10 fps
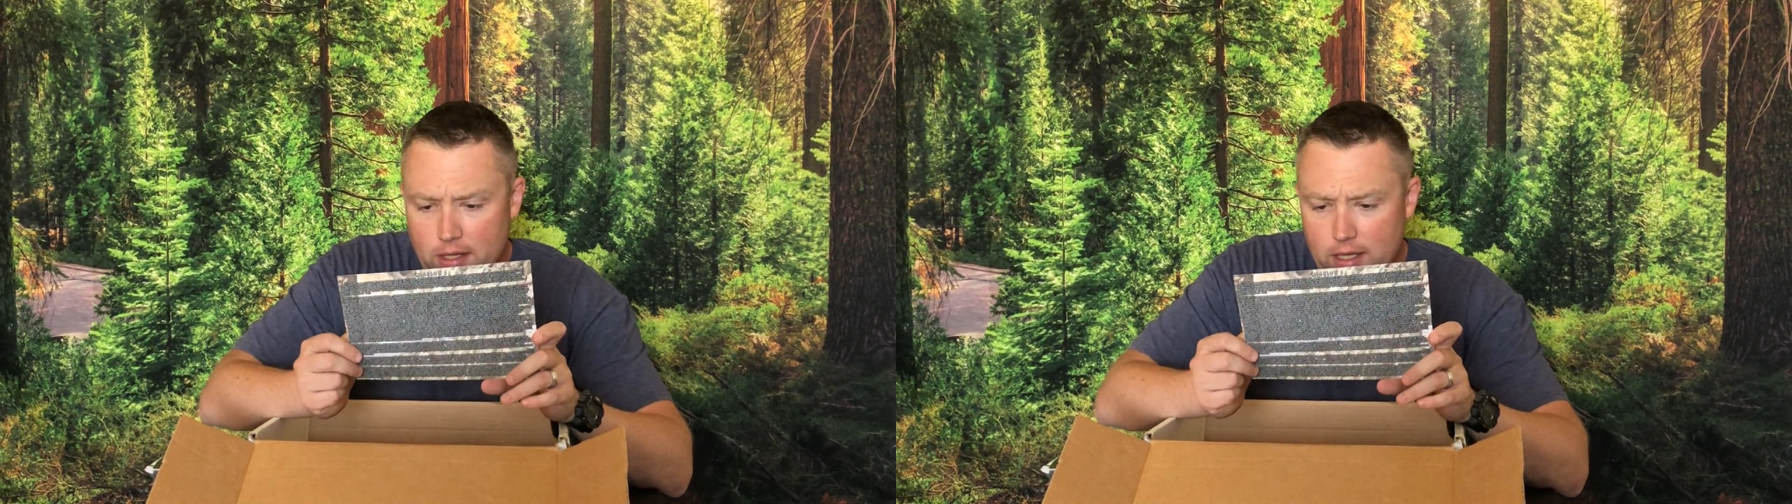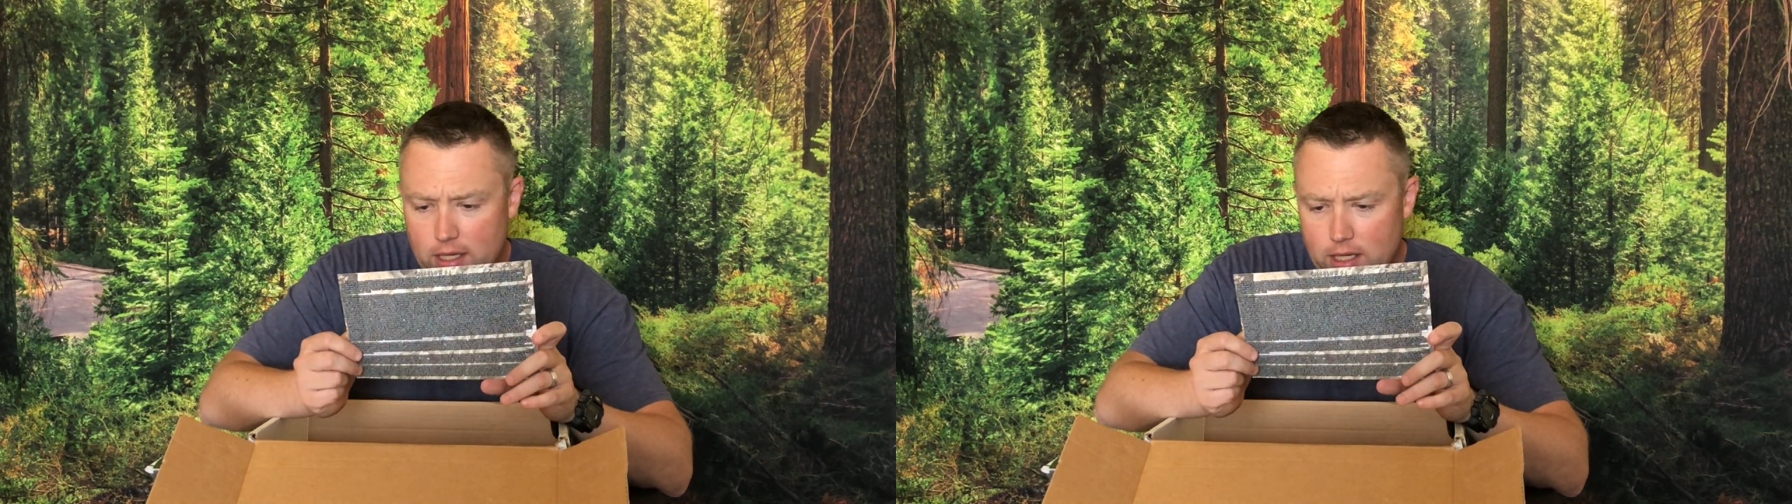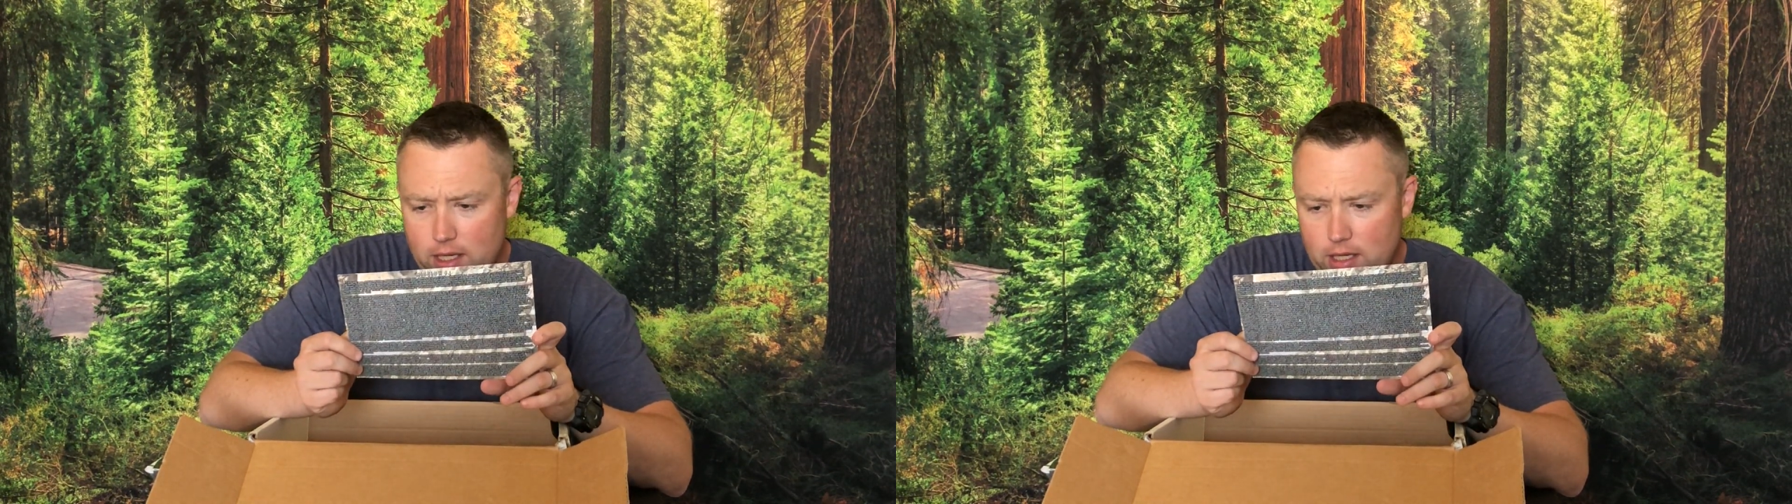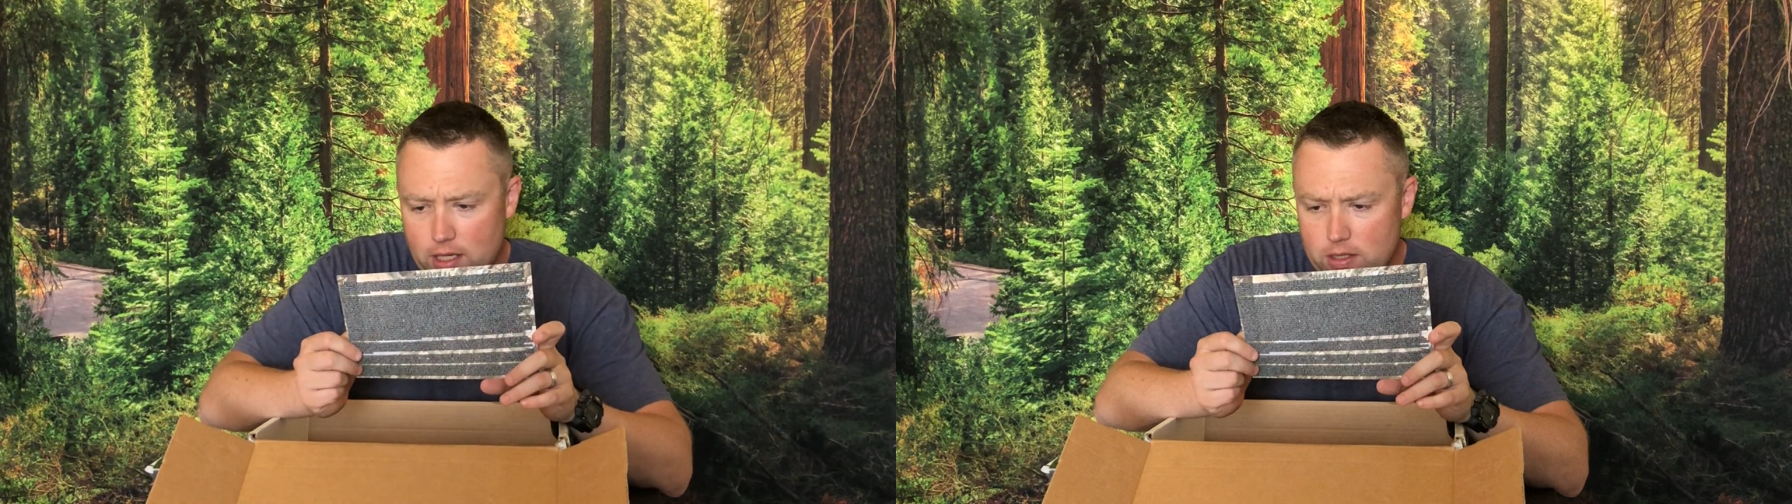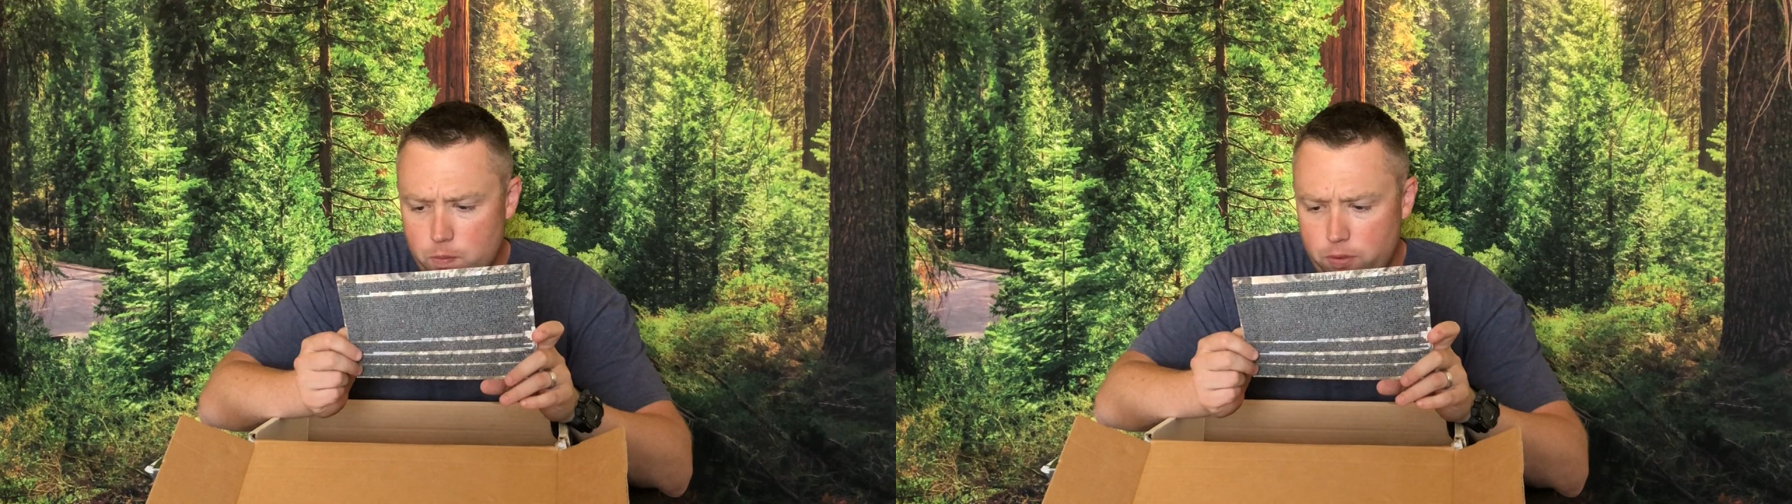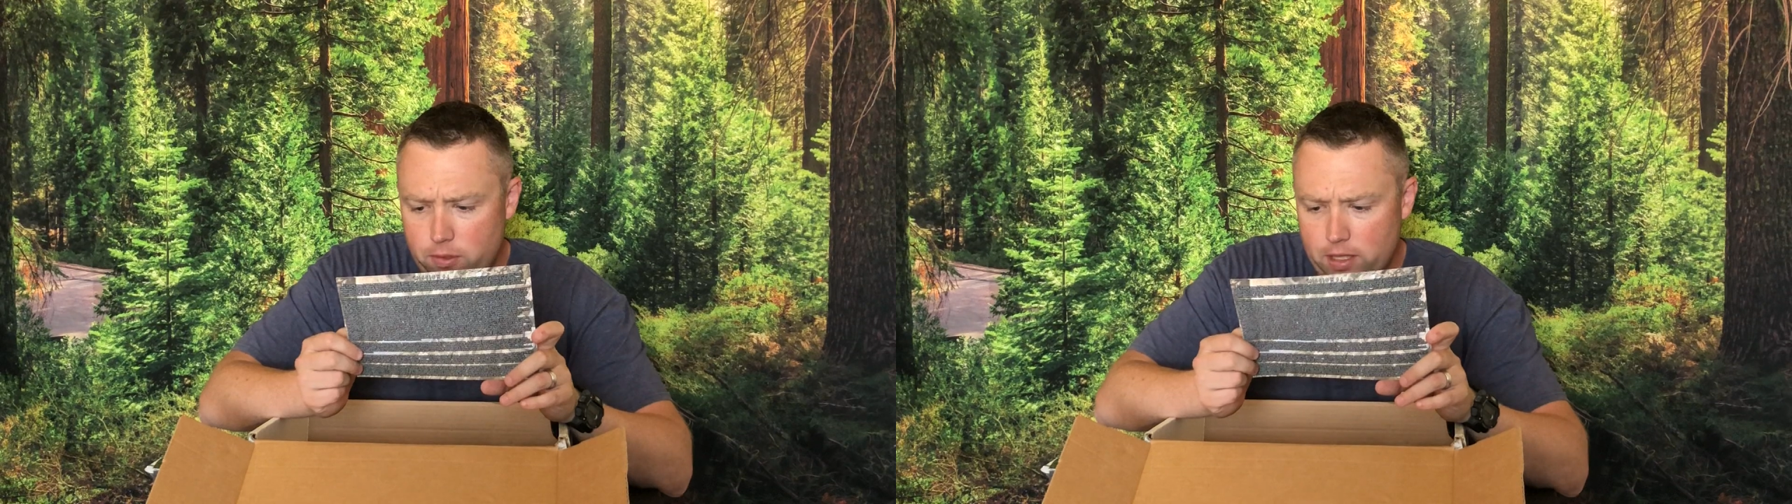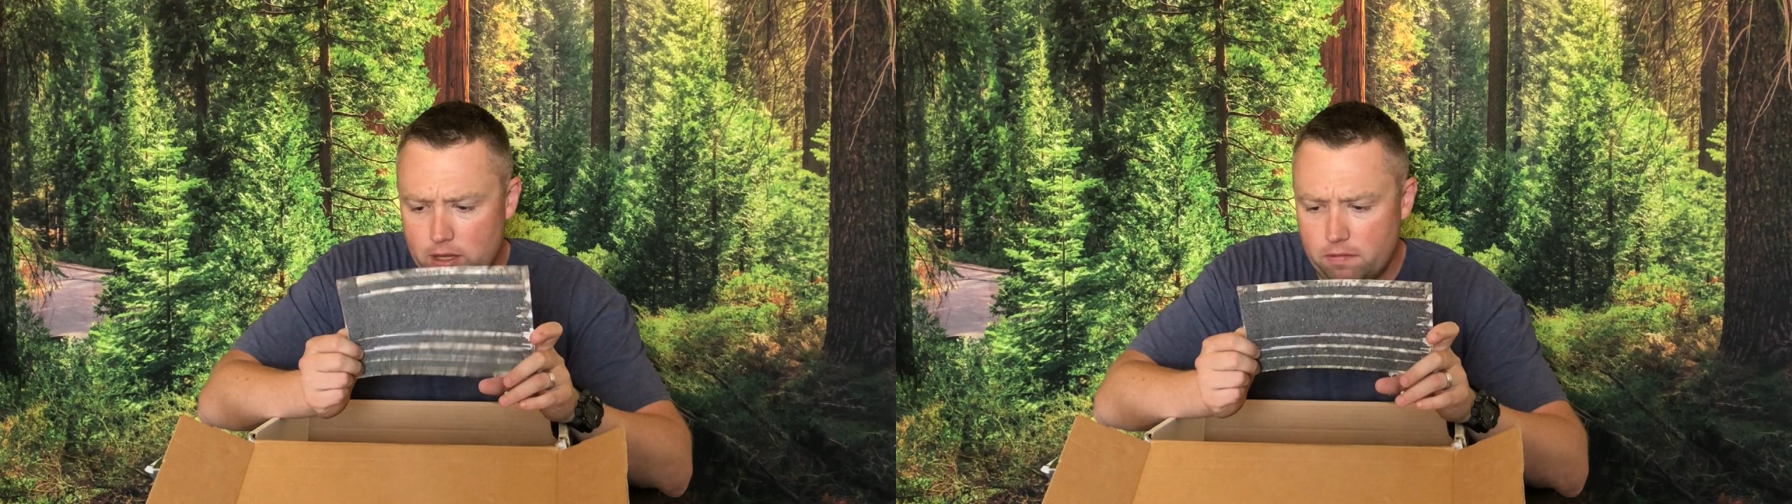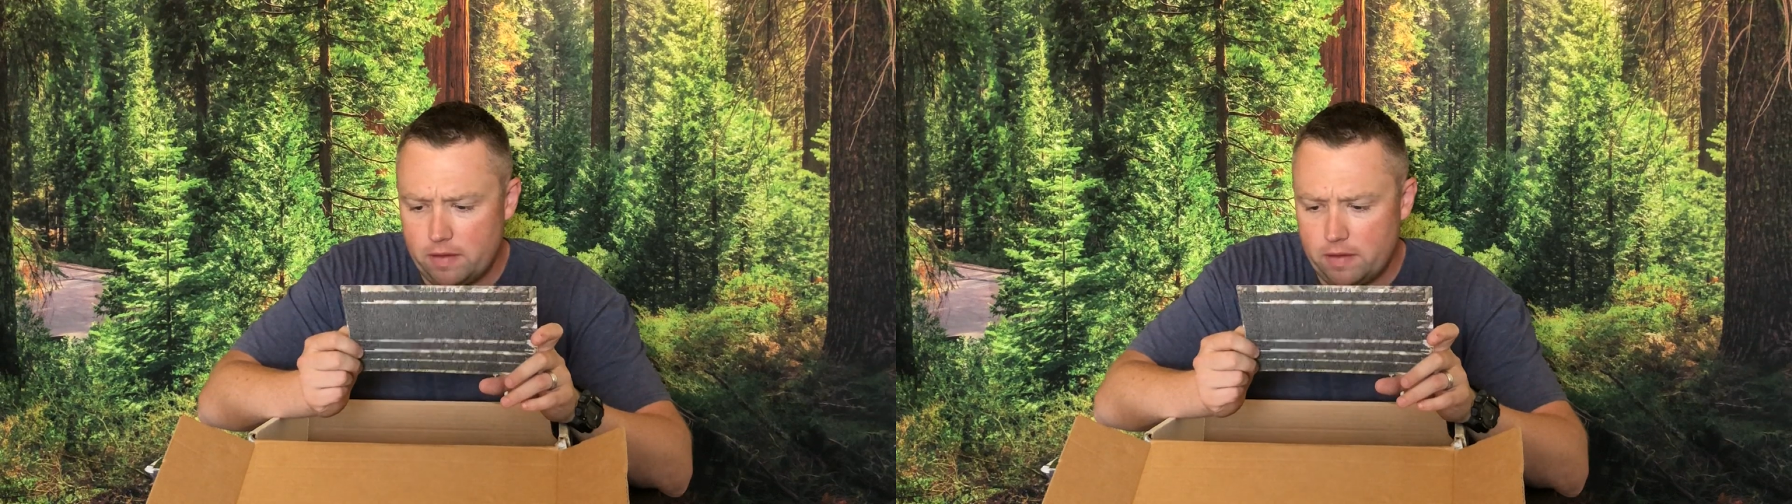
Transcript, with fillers: And it's putting the